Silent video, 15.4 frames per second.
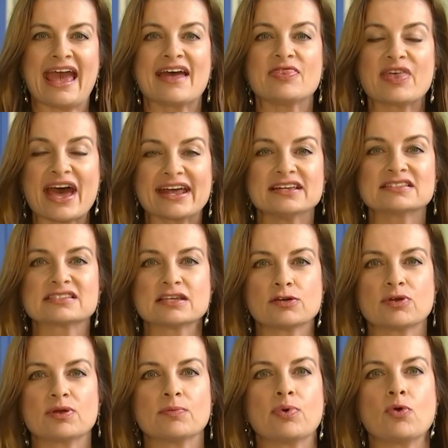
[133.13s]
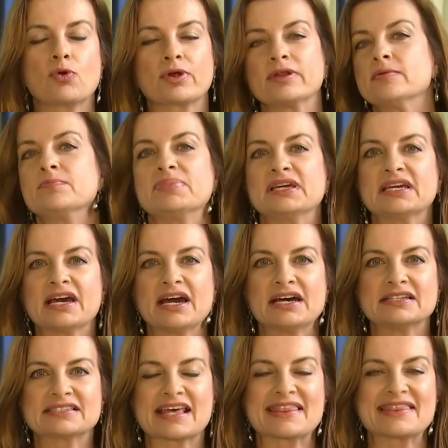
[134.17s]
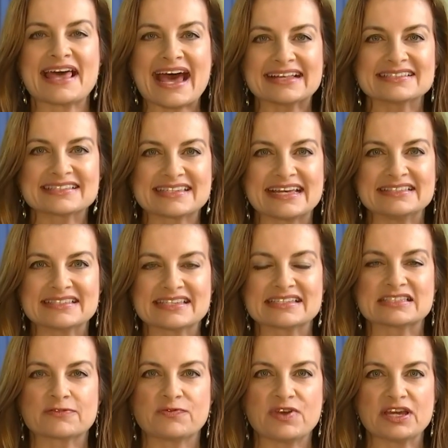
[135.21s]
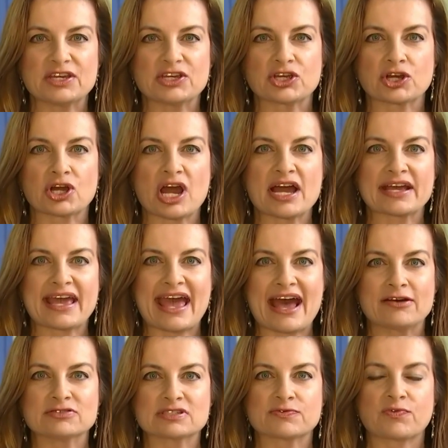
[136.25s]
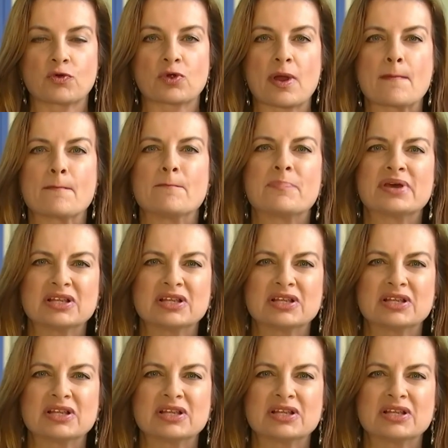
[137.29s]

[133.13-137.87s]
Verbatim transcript: And that is so important because that census figure accounts for